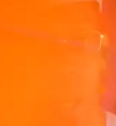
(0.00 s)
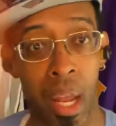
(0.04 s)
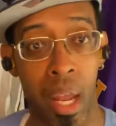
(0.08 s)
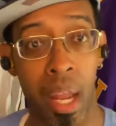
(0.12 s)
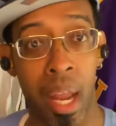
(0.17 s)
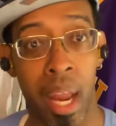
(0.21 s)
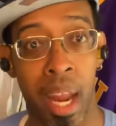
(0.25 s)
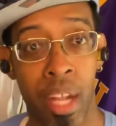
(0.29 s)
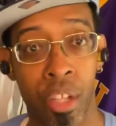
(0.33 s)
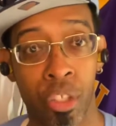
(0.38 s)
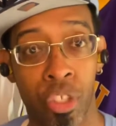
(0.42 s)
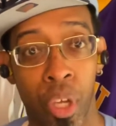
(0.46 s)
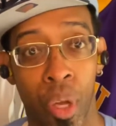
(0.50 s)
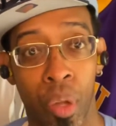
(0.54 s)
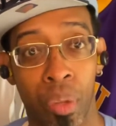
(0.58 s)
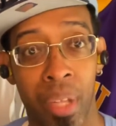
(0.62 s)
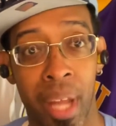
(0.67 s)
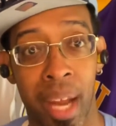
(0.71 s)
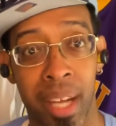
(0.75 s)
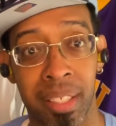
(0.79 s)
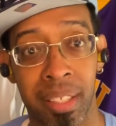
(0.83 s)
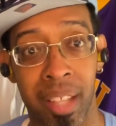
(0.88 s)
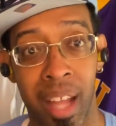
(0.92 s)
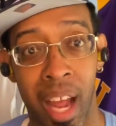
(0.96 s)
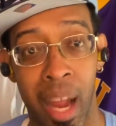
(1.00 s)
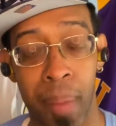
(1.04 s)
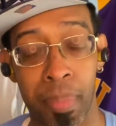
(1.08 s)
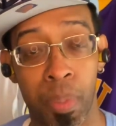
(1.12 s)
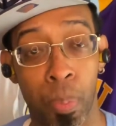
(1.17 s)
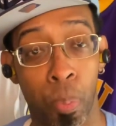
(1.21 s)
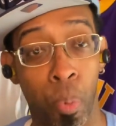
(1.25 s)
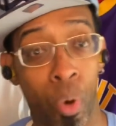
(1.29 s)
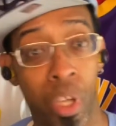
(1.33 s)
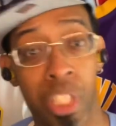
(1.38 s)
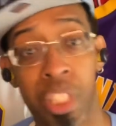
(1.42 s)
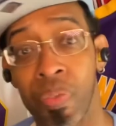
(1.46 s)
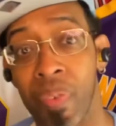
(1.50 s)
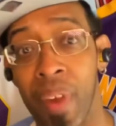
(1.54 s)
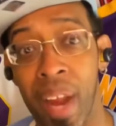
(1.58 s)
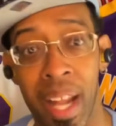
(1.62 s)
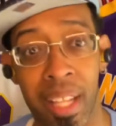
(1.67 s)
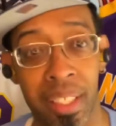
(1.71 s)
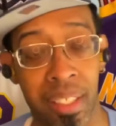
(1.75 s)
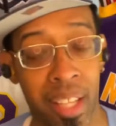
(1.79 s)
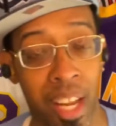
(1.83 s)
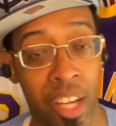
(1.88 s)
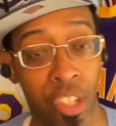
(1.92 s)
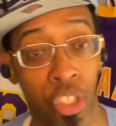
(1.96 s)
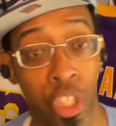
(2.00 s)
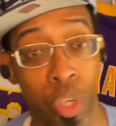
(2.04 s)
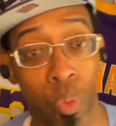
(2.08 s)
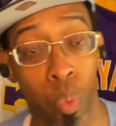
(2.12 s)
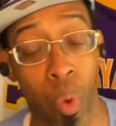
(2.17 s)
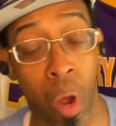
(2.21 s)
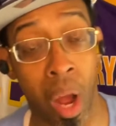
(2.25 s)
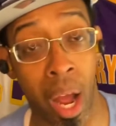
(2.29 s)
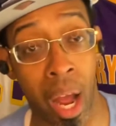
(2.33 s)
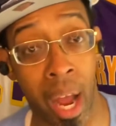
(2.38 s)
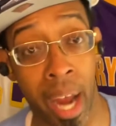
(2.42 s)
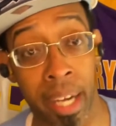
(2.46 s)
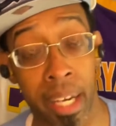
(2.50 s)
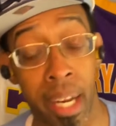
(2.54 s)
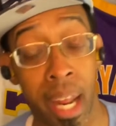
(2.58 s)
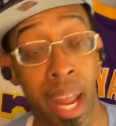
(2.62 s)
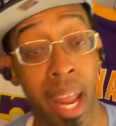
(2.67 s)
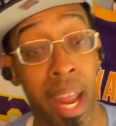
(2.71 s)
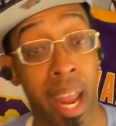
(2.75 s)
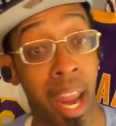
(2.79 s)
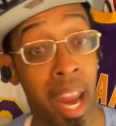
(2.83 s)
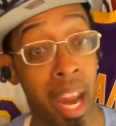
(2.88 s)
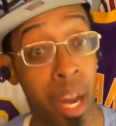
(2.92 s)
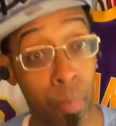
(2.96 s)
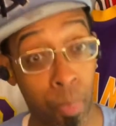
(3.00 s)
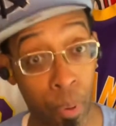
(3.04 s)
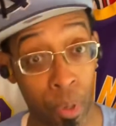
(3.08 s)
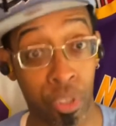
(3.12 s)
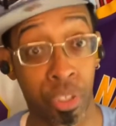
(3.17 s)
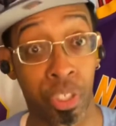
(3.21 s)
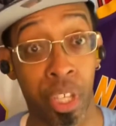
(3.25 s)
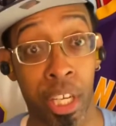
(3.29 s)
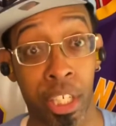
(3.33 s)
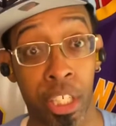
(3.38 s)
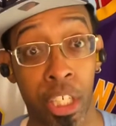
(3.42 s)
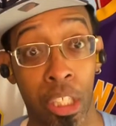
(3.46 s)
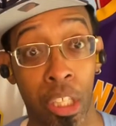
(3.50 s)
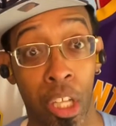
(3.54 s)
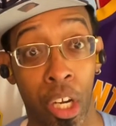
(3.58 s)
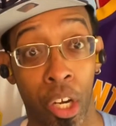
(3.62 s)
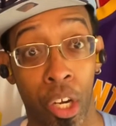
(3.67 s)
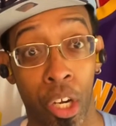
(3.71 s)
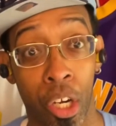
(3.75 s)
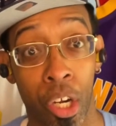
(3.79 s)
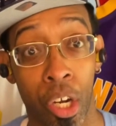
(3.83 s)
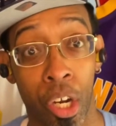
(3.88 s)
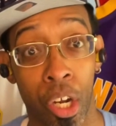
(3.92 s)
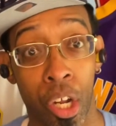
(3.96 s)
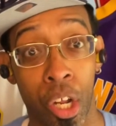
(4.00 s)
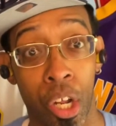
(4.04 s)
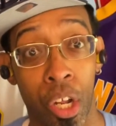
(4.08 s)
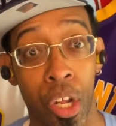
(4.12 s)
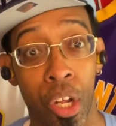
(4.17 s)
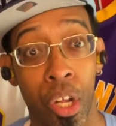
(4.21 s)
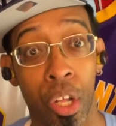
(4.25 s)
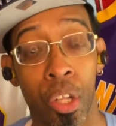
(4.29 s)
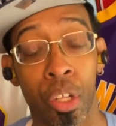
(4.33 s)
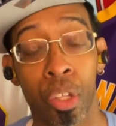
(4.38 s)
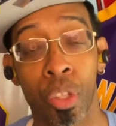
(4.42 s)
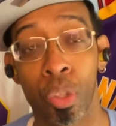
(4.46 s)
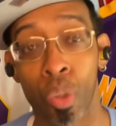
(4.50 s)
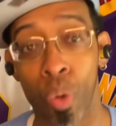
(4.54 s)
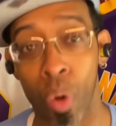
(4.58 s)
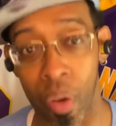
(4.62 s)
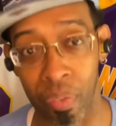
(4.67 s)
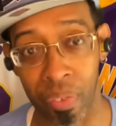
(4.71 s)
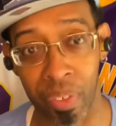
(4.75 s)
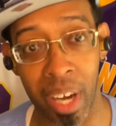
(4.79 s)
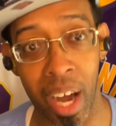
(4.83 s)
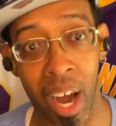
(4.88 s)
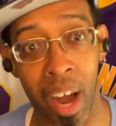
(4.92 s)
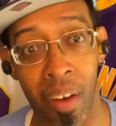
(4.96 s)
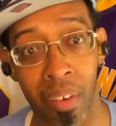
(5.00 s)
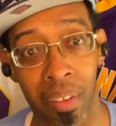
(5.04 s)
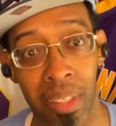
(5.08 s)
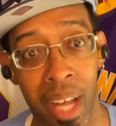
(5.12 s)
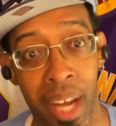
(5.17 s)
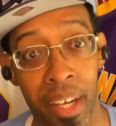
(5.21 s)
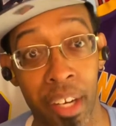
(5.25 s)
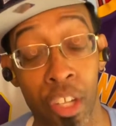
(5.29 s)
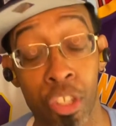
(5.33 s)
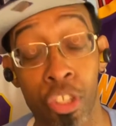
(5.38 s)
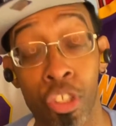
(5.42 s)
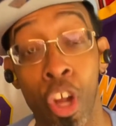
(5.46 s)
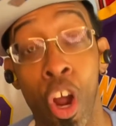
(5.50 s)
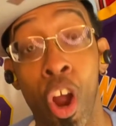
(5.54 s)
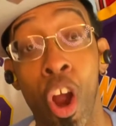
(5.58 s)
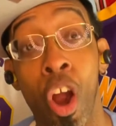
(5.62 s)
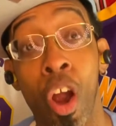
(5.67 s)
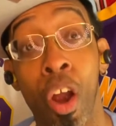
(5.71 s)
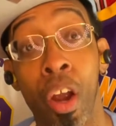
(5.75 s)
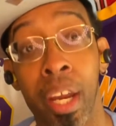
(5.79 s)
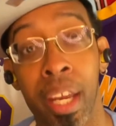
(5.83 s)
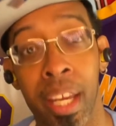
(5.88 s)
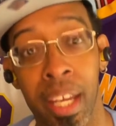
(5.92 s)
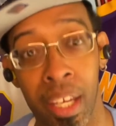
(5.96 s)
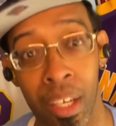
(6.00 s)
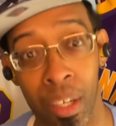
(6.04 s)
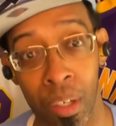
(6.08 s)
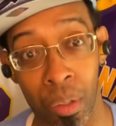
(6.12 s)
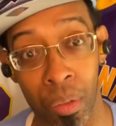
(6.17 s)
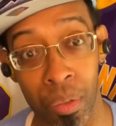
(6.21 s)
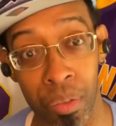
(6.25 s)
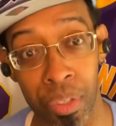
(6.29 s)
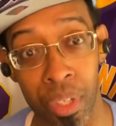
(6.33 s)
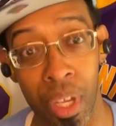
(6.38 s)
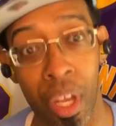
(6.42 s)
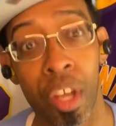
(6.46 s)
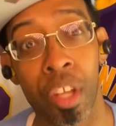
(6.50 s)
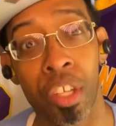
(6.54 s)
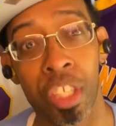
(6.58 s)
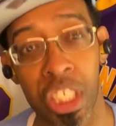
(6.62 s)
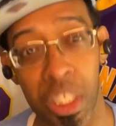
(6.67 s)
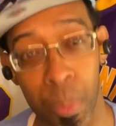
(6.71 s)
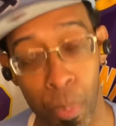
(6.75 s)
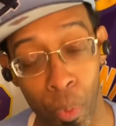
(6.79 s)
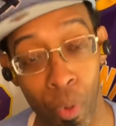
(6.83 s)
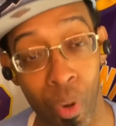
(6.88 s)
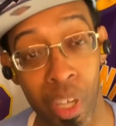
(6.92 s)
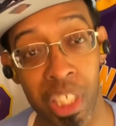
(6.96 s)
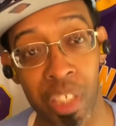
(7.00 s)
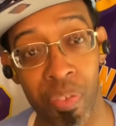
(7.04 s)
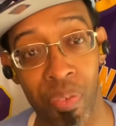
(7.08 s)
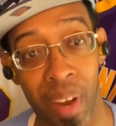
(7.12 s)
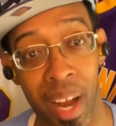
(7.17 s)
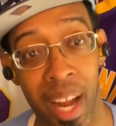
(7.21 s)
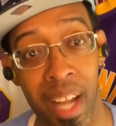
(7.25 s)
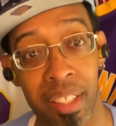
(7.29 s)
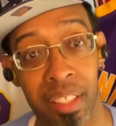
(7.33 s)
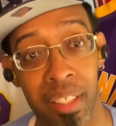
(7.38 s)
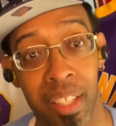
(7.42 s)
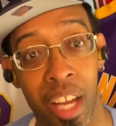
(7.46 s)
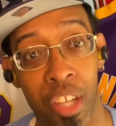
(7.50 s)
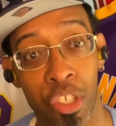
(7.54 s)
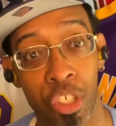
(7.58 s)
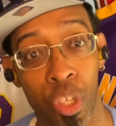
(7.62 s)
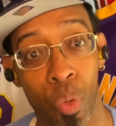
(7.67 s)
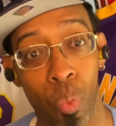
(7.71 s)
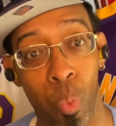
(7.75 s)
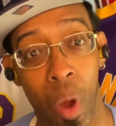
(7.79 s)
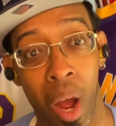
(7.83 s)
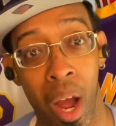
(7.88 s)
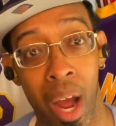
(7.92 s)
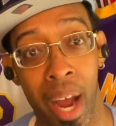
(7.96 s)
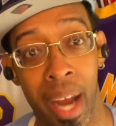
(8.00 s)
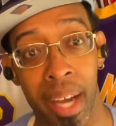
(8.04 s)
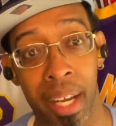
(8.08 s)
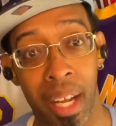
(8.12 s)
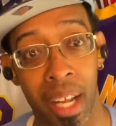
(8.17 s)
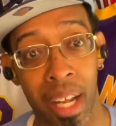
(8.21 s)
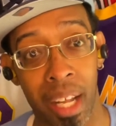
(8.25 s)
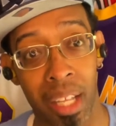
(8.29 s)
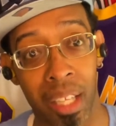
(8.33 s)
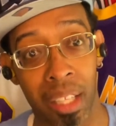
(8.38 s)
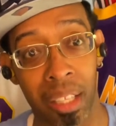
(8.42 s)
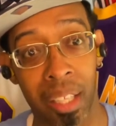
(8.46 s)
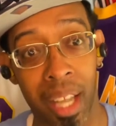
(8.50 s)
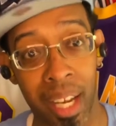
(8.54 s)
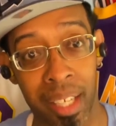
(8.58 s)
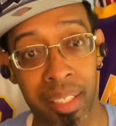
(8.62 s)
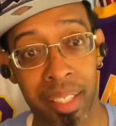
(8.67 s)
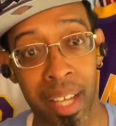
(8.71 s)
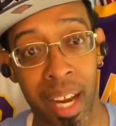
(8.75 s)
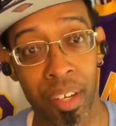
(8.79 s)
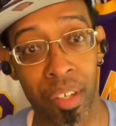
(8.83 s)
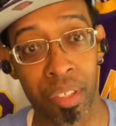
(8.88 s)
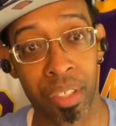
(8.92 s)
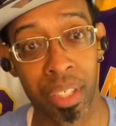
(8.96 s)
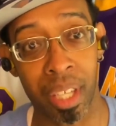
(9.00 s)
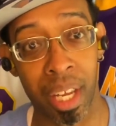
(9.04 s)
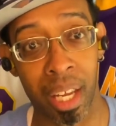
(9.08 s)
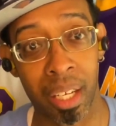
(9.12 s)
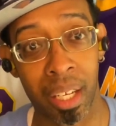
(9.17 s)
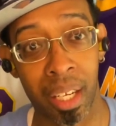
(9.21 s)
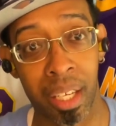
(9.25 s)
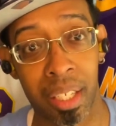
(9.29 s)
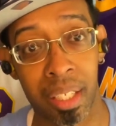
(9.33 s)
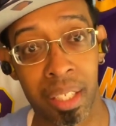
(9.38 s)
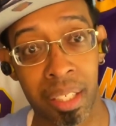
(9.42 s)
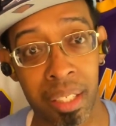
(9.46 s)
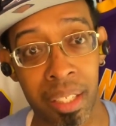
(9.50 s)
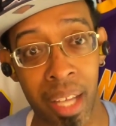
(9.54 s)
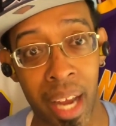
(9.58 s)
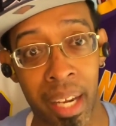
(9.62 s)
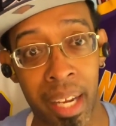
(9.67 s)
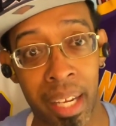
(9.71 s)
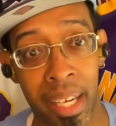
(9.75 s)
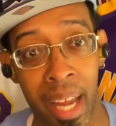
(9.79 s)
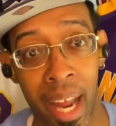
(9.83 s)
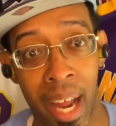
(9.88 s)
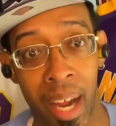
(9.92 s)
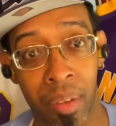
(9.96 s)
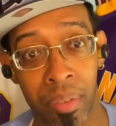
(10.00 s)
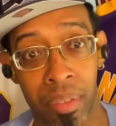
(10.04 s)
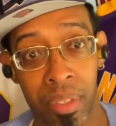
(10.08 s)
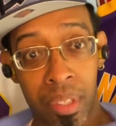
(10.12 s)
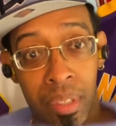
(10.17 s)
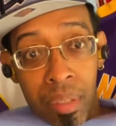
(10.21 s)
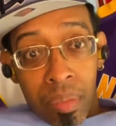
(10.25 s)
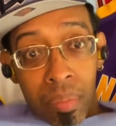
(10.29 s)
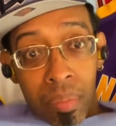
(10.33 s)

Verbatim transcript: Until next time, sports fans nationwide. In particular, North Carolina Tar Heels sports fans nationwide. Lex Anderson signing out.